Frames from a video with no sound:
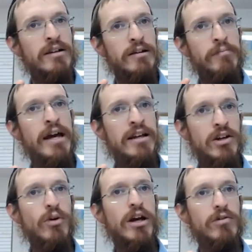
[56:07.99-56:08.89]
Many
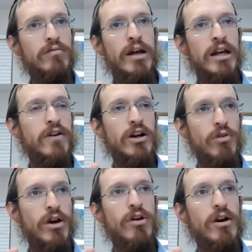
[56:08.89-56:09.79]
of our
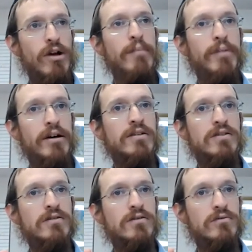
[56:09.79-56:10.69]

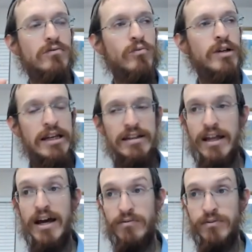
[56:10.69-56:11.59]
great-great-grandparents, when they
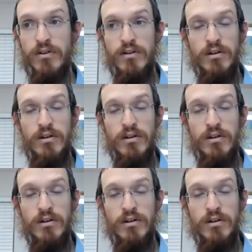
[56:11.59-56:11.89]
left